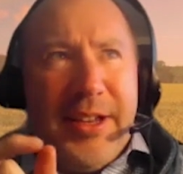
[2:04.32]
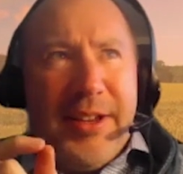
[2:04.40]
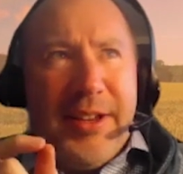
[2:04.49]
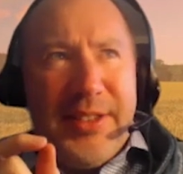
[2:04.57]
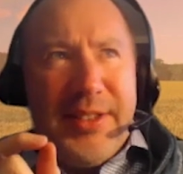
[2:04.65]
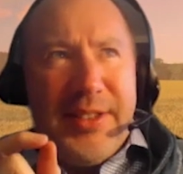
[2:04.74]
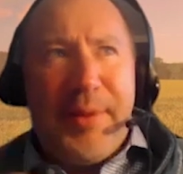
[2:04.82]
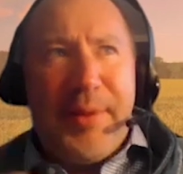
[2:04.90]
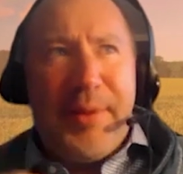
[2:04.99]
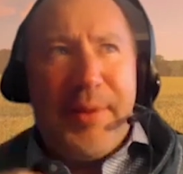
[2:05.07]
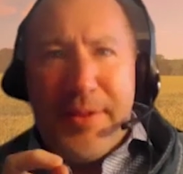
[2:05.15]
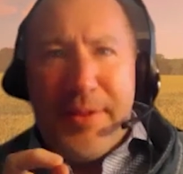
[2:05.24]
some of
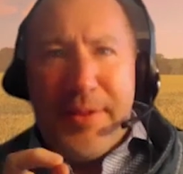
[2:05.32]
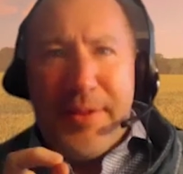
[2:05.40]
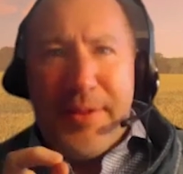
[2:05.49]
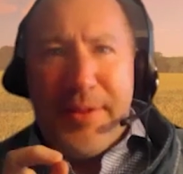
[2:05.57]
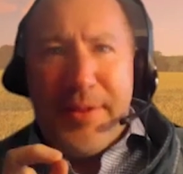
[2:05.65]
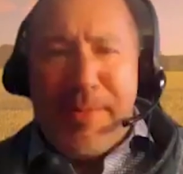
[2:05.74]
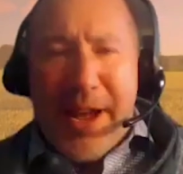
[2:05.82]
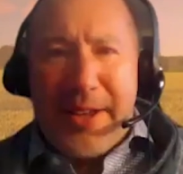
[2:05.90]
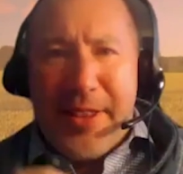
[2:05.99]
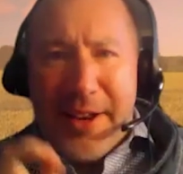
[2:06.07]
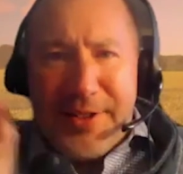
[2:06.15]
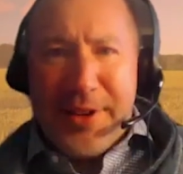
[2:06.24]
the feedback
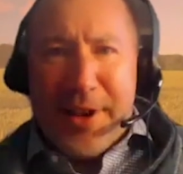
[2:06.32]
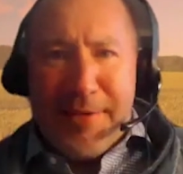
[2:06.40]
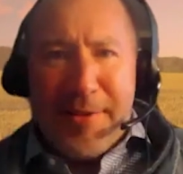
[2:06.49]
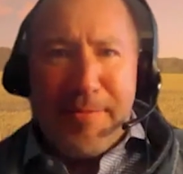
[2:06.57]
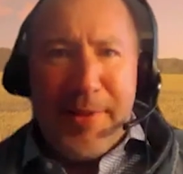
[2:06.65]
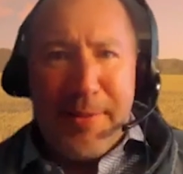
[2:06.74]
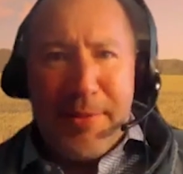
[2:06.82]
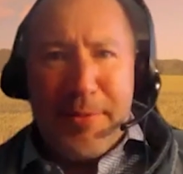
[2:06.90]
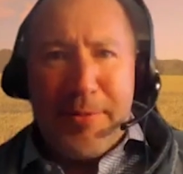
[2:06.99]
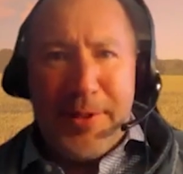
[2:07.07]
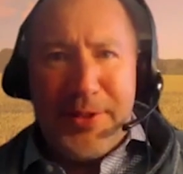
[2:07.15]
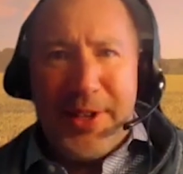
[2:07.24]
that I saw from people
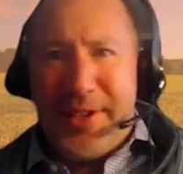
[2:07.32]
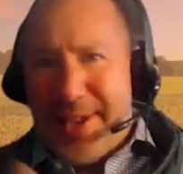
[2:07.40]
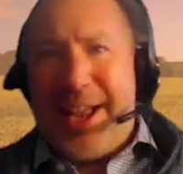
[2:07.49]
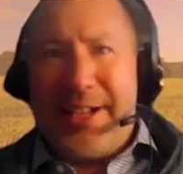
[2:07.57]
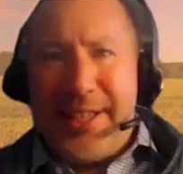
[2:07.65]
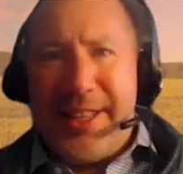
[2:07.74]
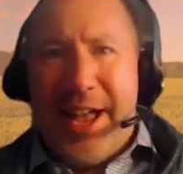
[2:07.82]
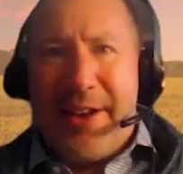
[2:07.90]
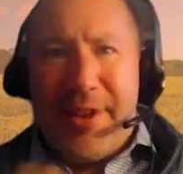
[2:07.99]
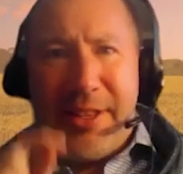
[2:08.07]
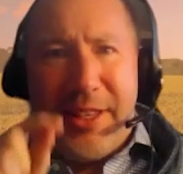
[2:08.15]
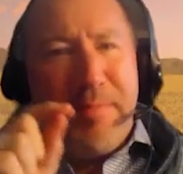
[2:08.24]
was exactly that,
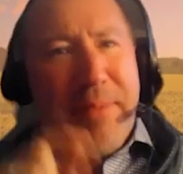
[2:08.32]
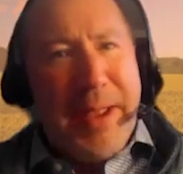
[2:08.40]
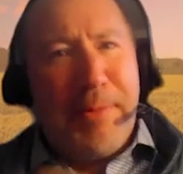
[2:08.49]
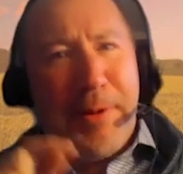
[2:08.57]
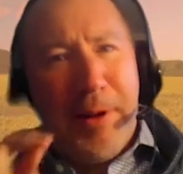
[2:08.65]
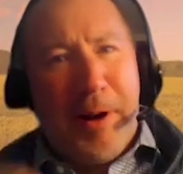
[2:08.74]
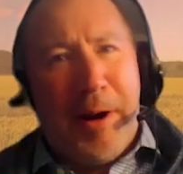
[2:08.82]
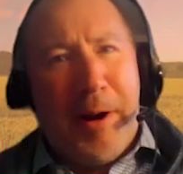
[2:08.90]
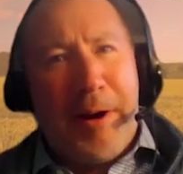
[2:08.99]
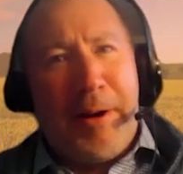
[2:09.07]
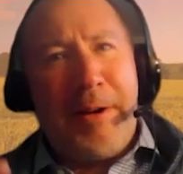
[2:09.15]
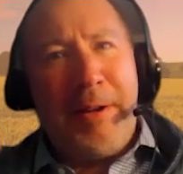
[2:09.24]
right? That people are